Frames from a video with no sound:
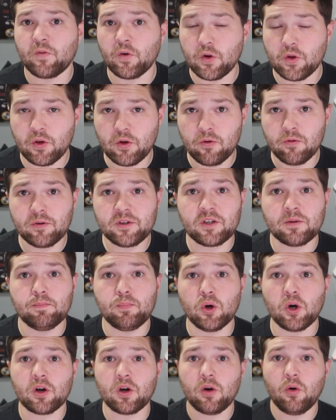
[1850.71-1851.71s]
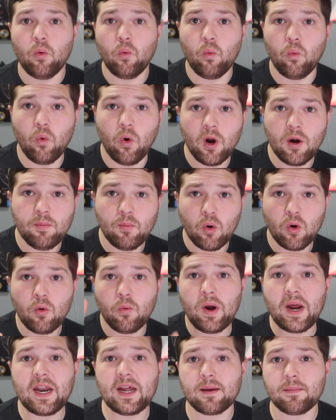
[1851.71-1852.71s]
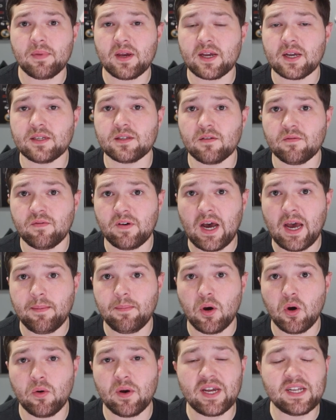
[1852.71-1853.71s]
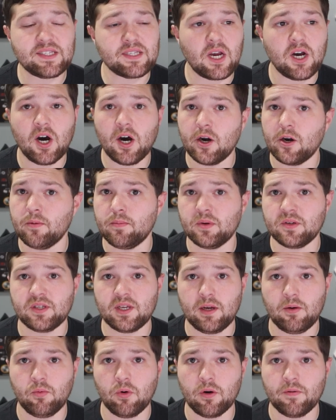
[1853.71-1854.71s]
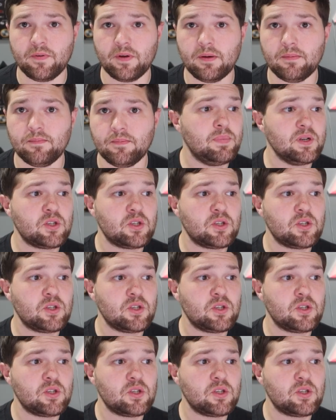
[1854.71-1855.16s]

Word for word: For you to book one more wedding because of Vibo, it's one hundred percent worth it.